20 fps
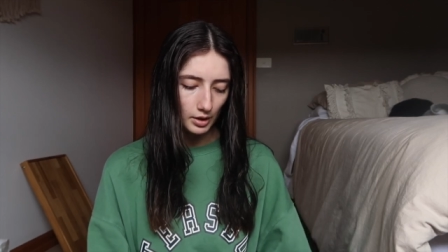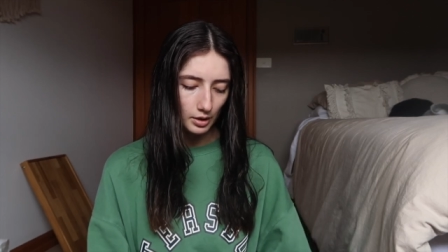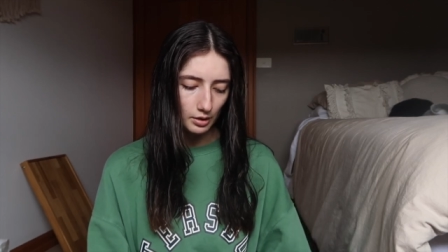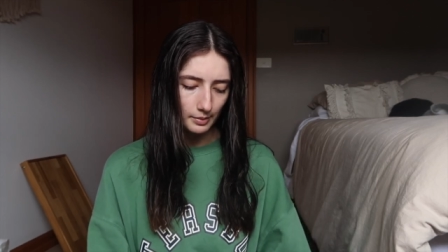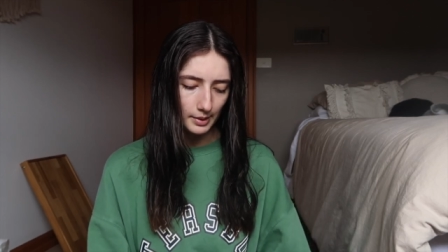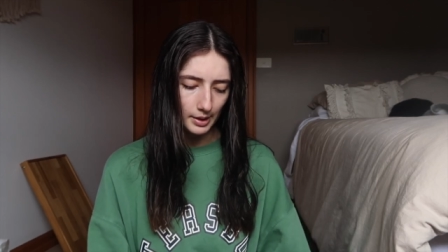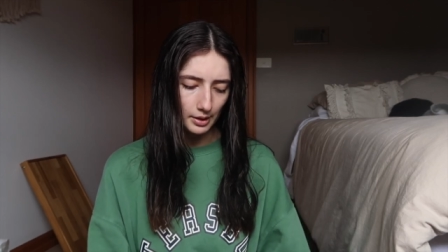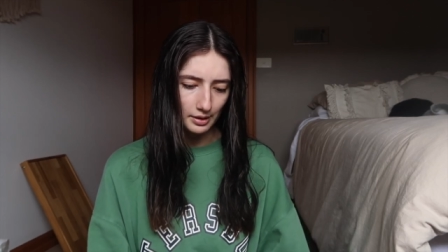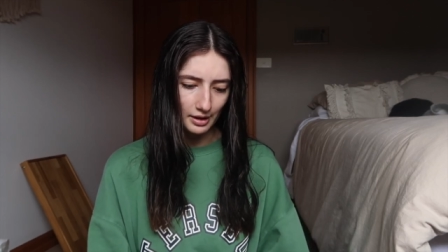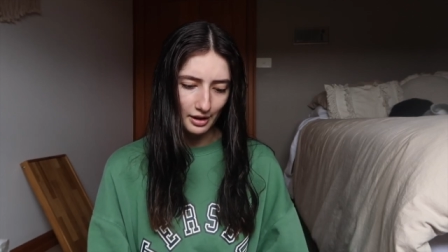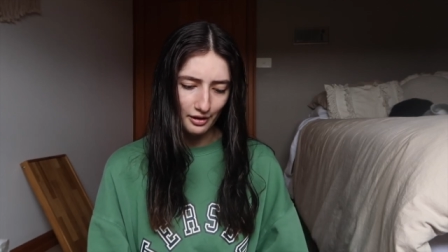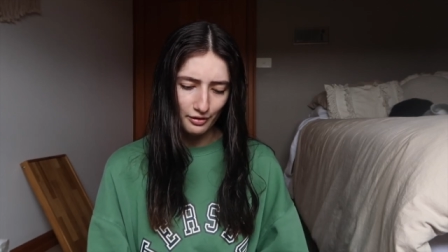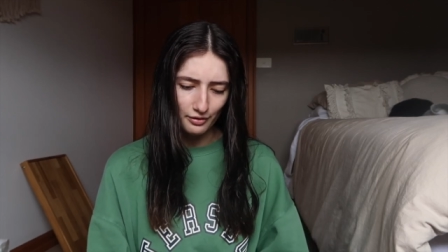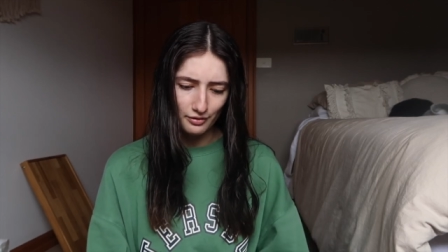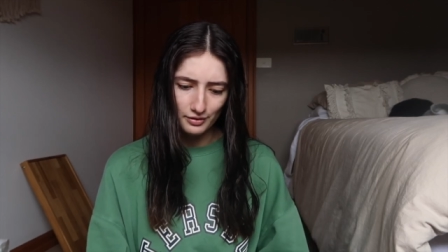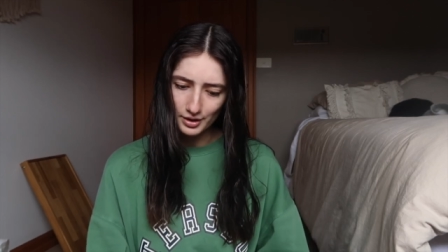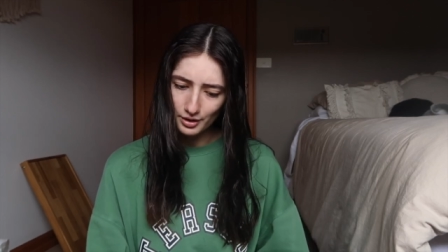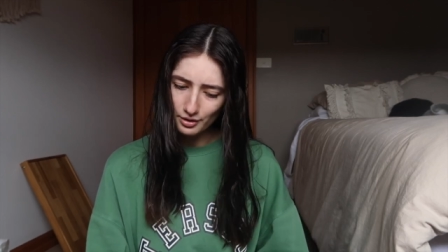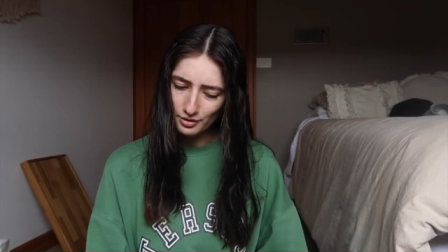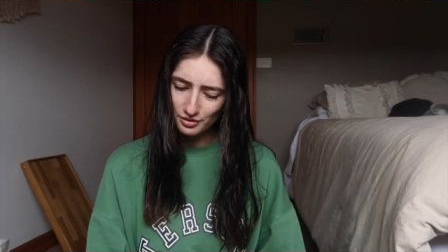Oh my god, they
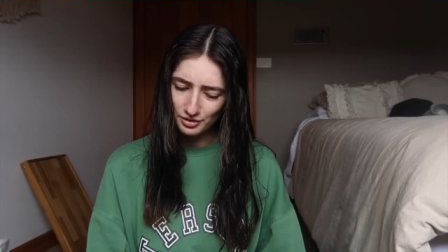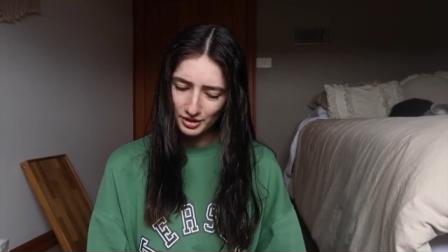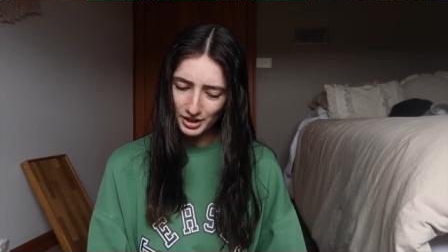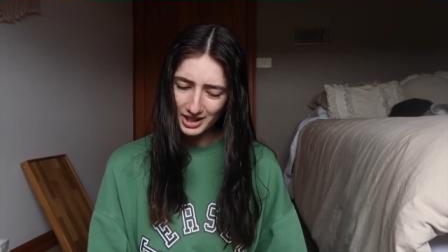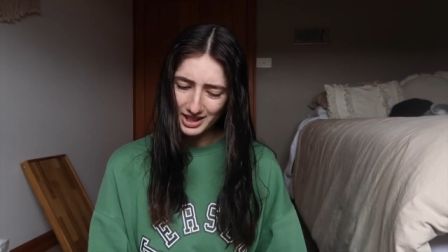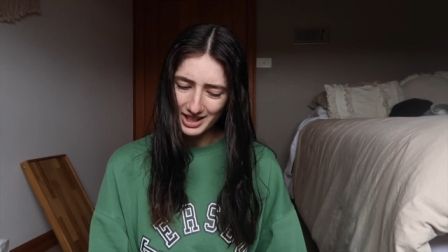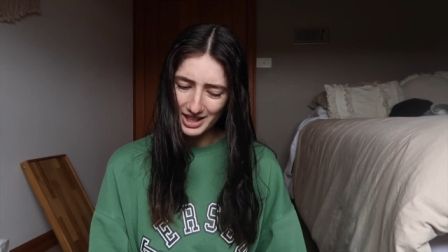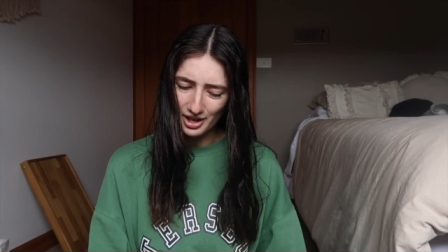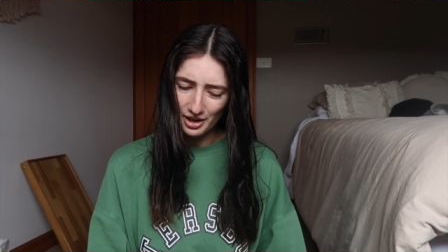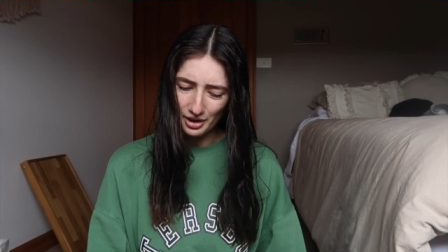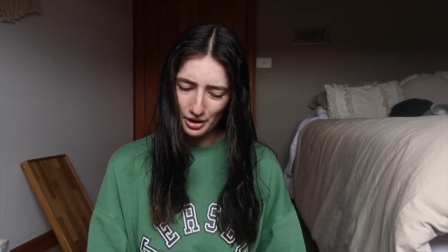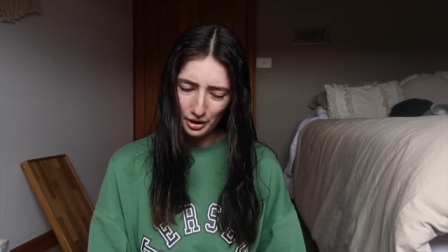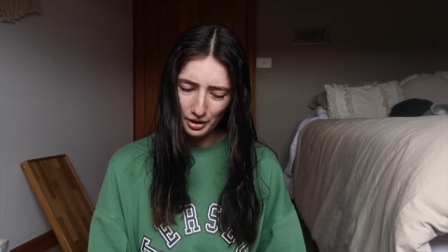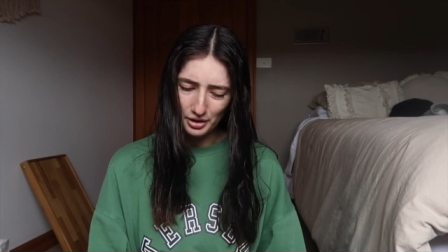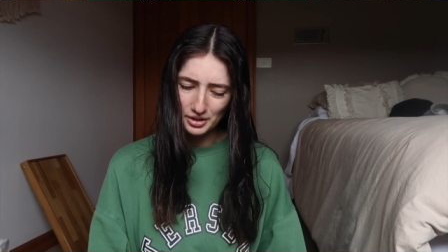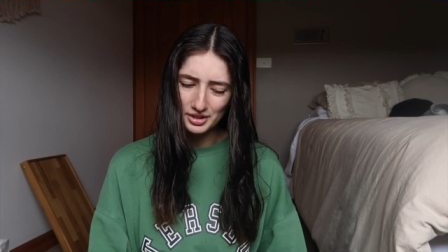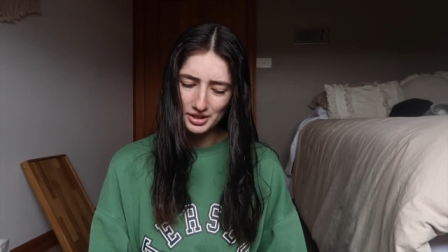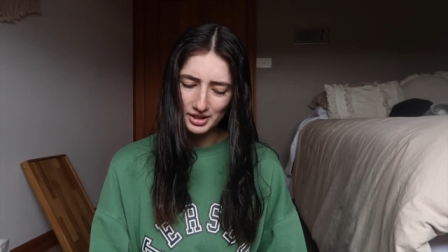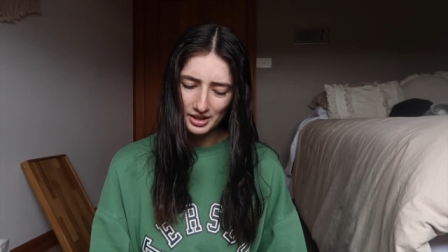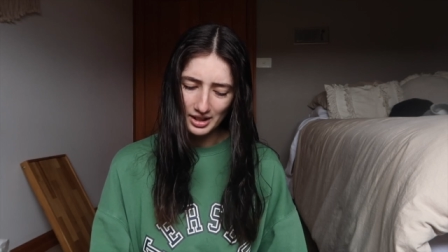feel really
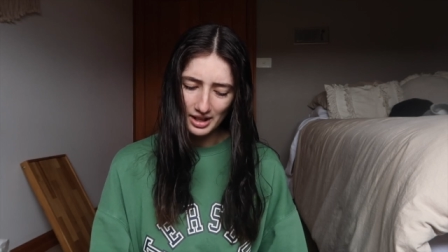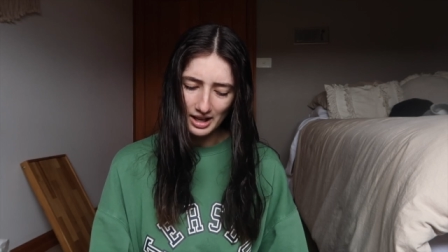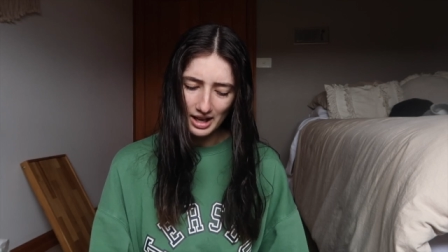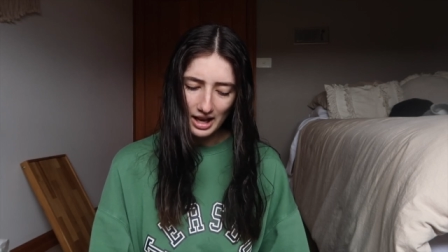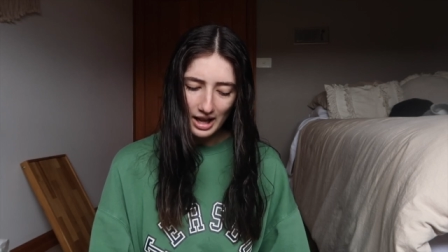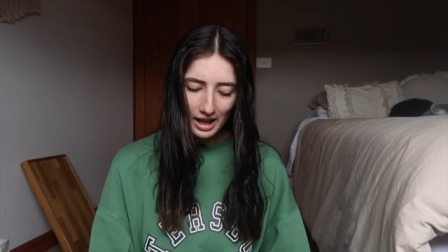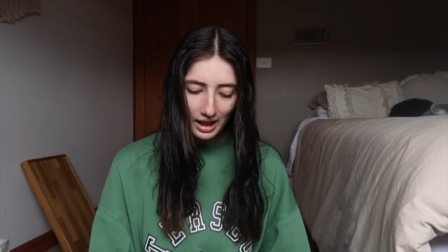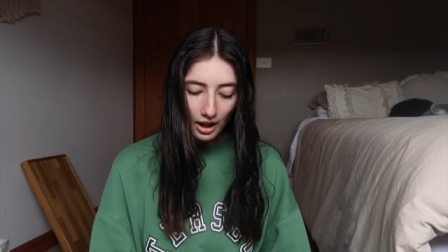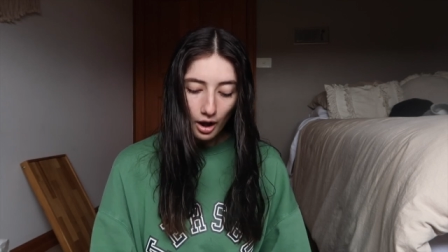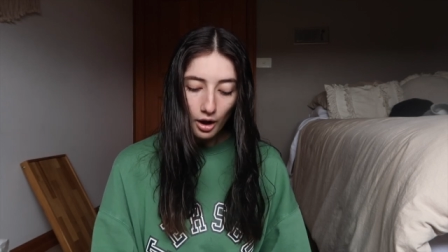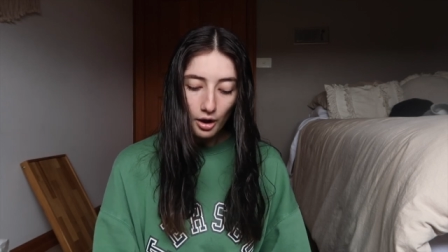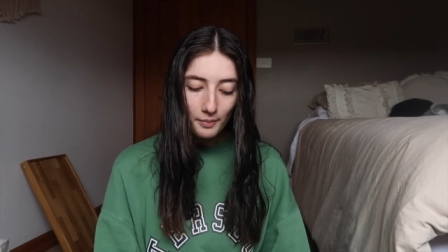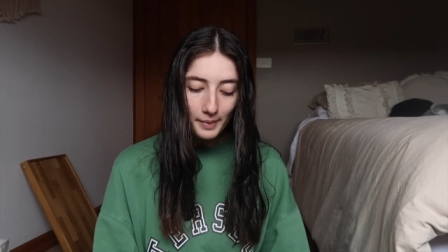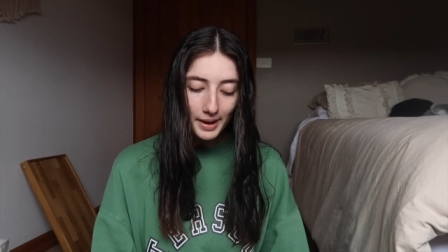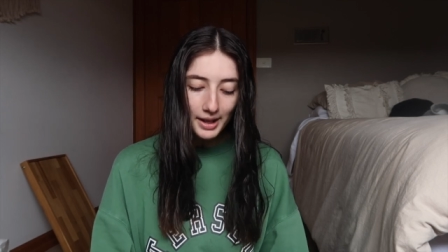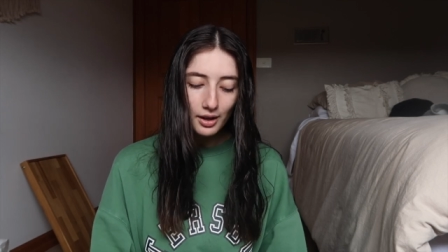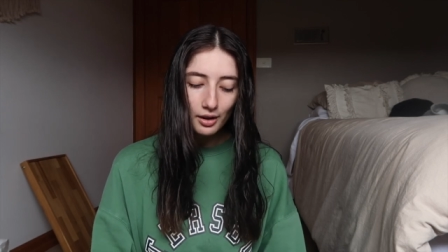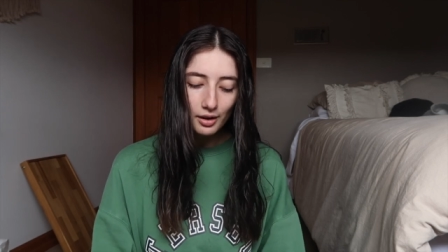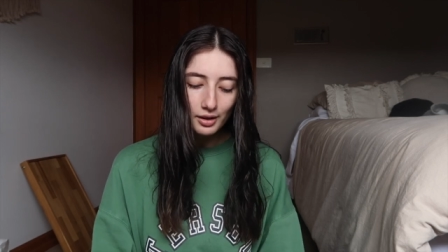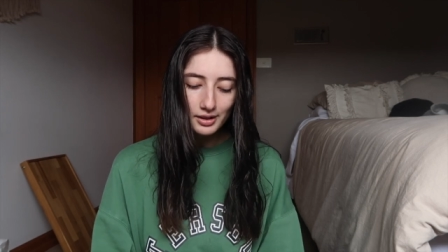odd. Oh
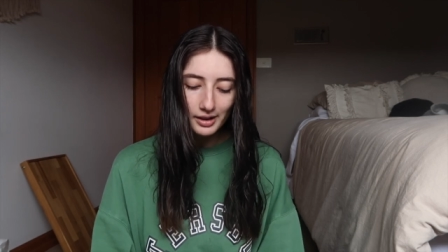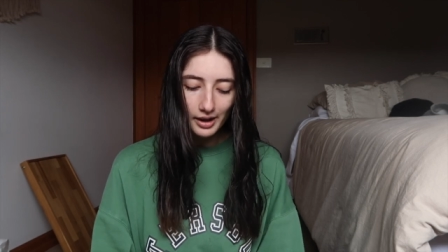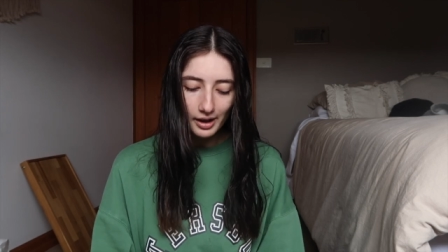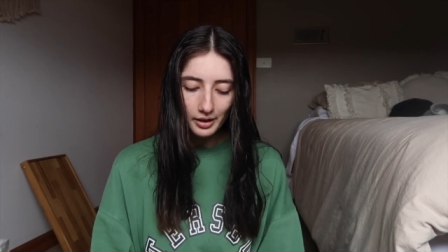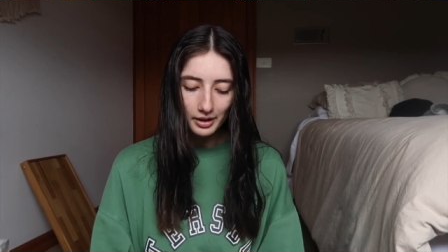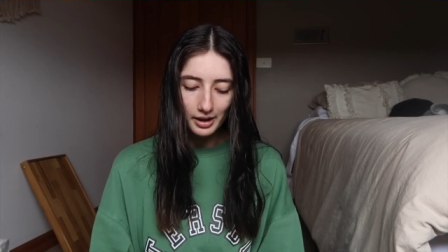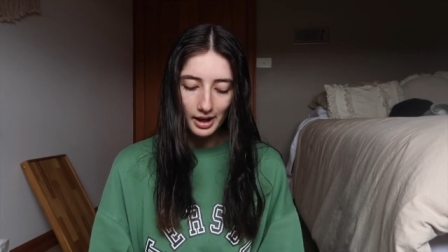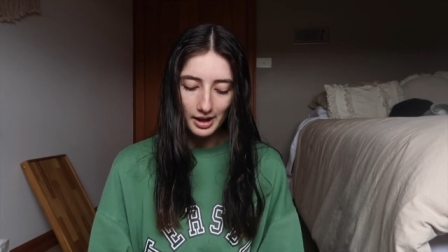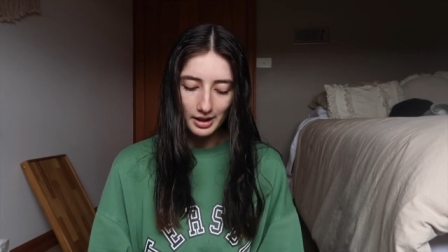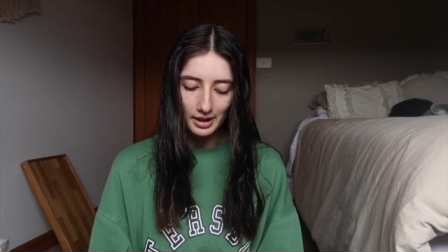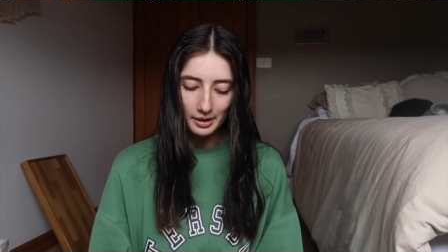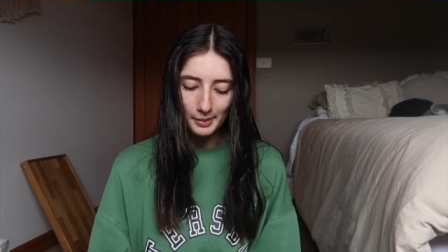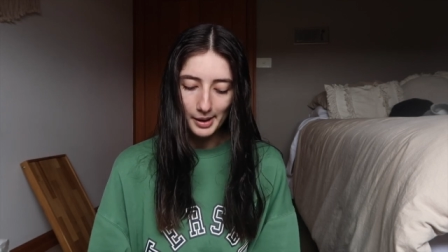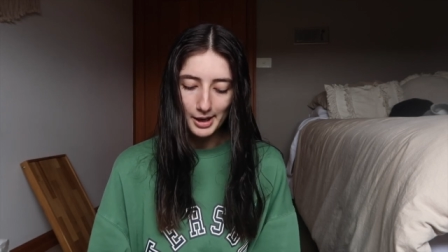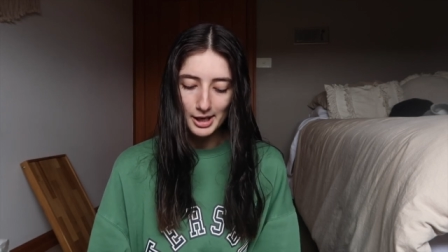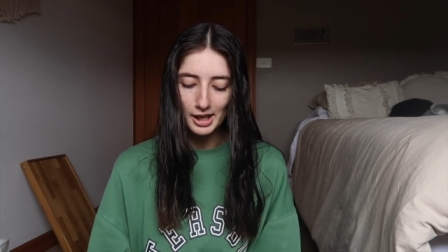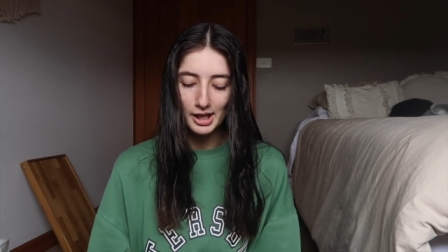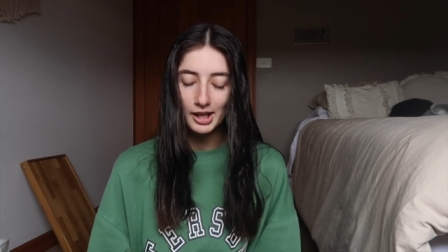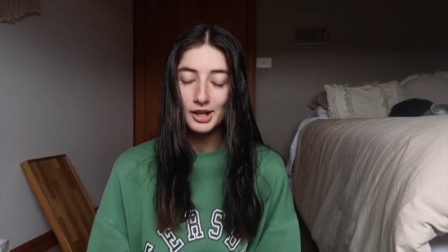my god, yeah, okay, they're made of